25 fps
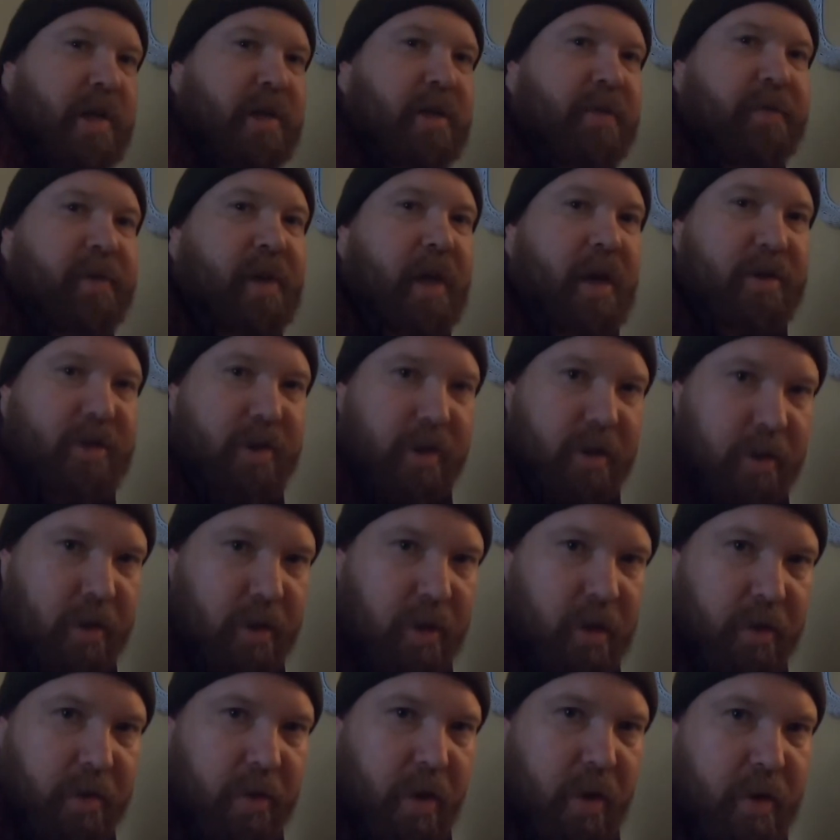of catching the
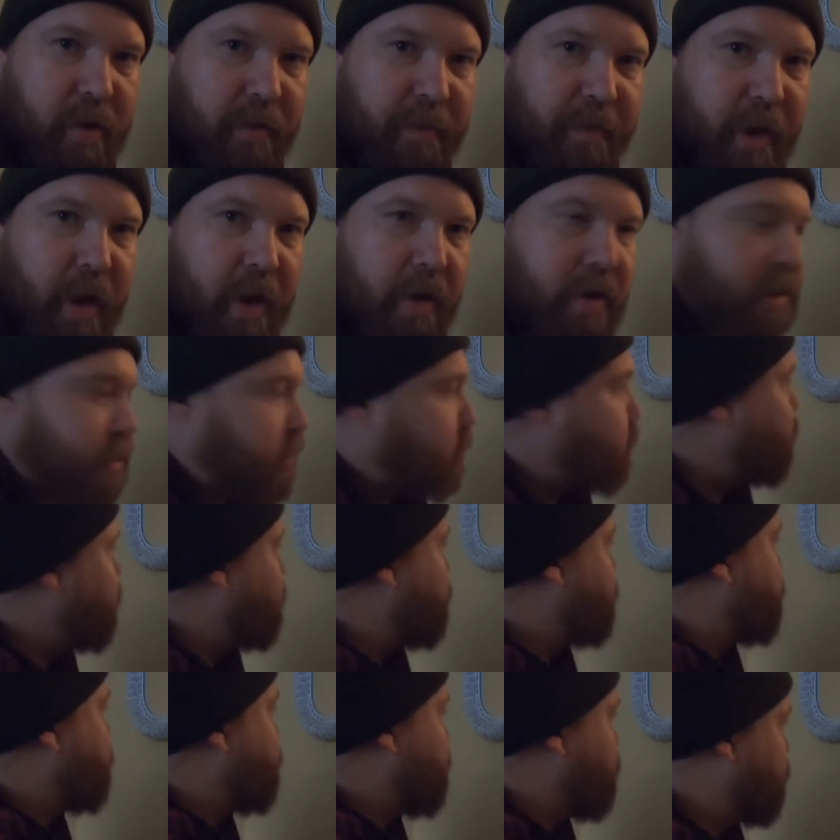coronavirus
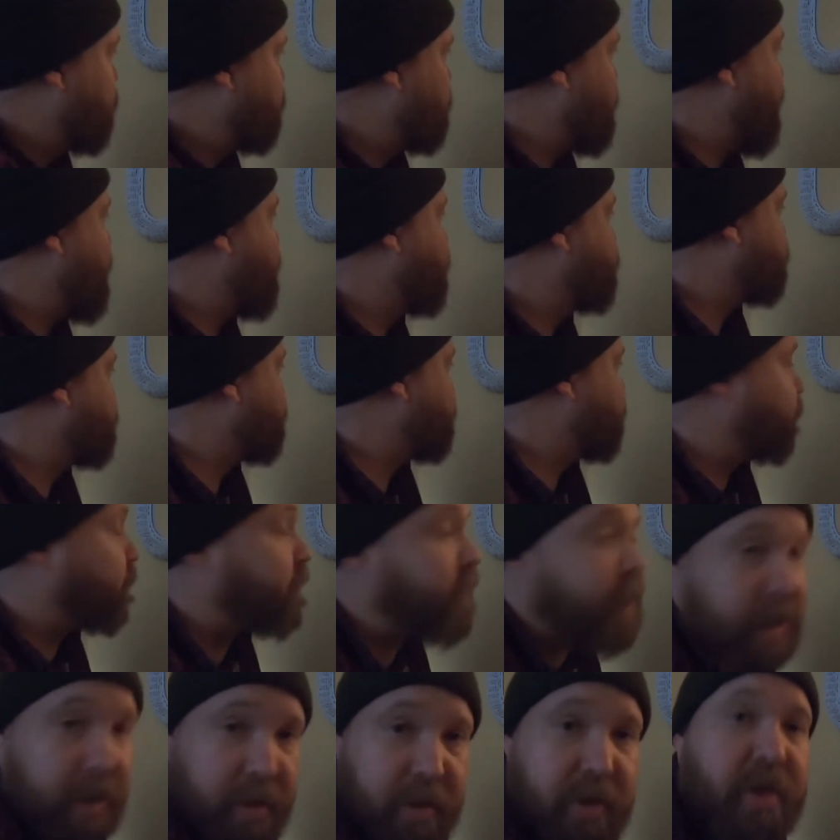or actually
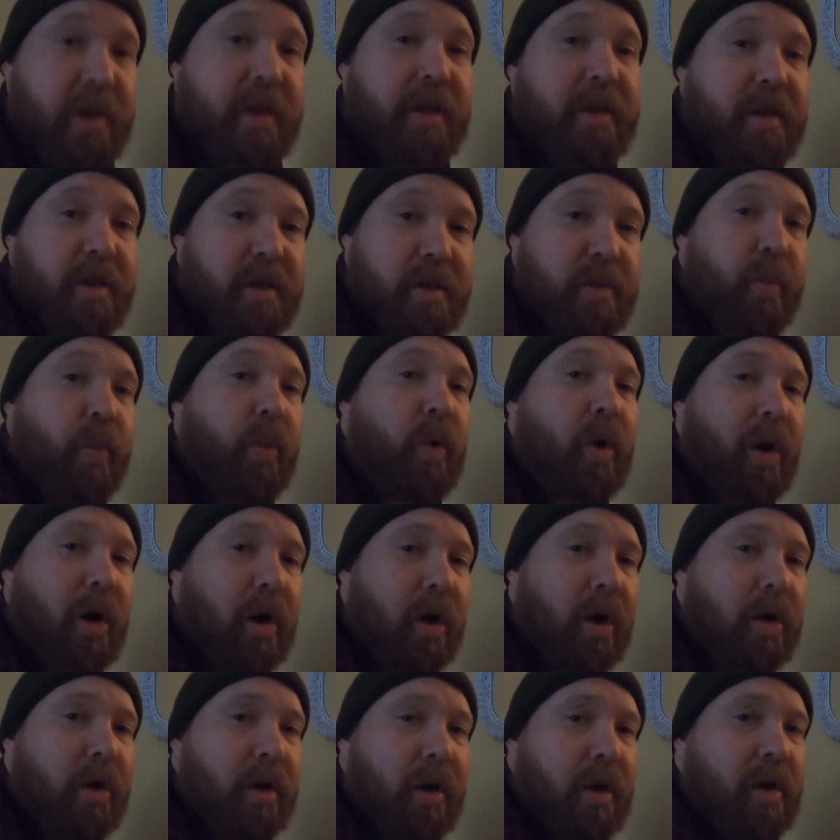finishing this
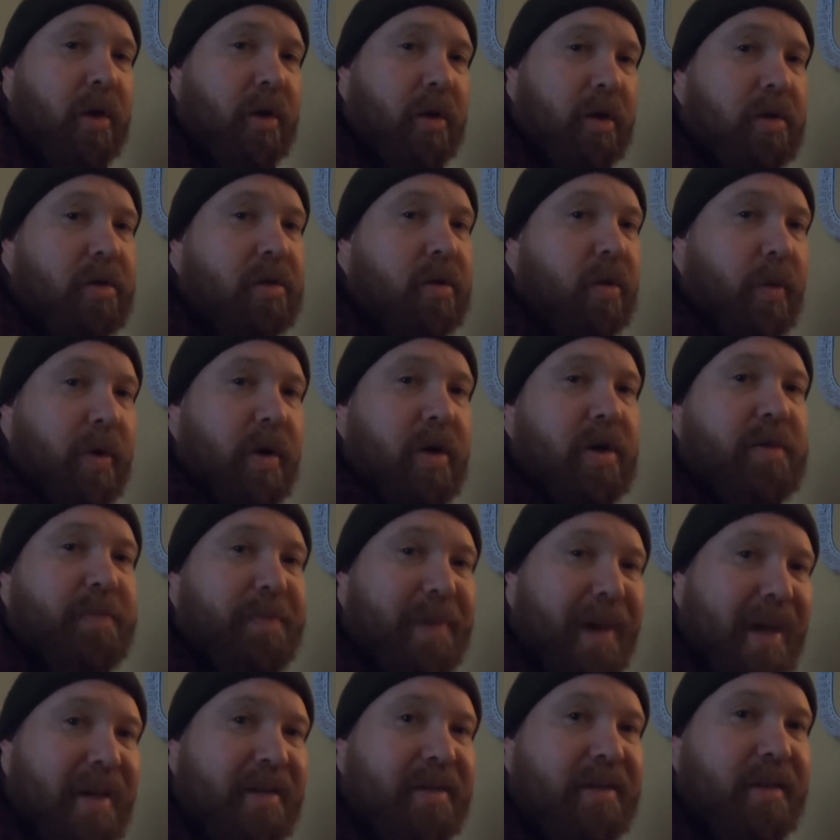wall to where it's
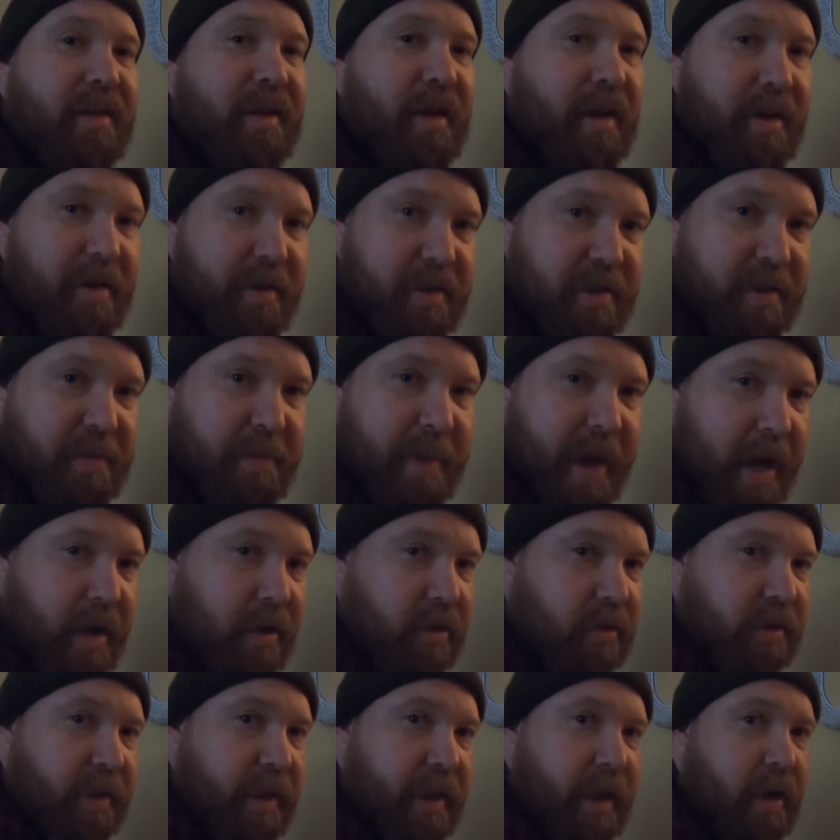painted and it's
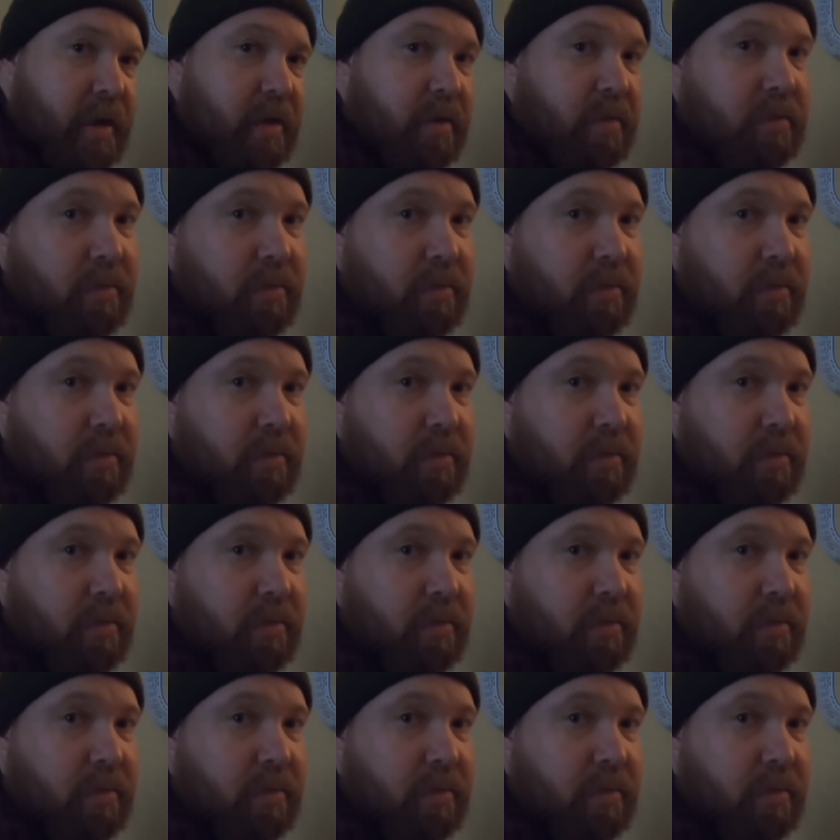spackled down?